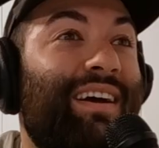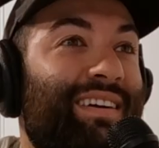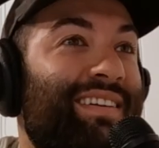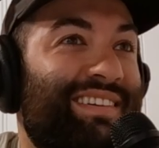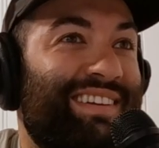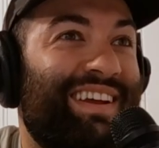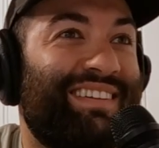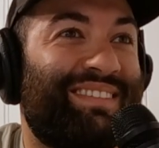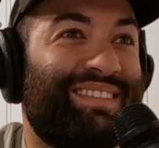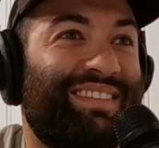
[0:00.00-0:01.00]
you're putting yeah, on yes.
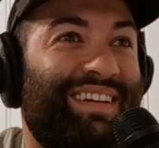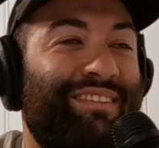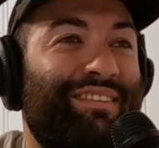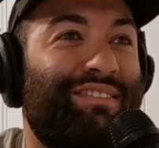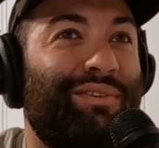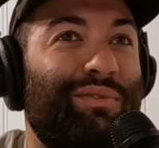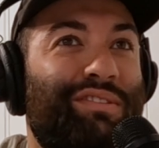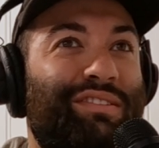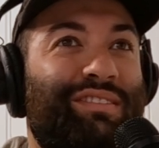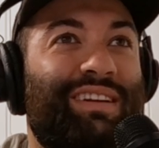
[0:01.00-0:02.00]
Suits. Like,
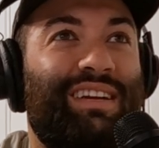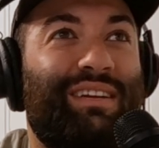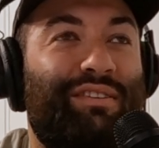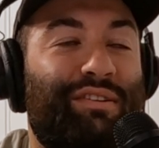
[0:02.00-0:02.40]
Suits is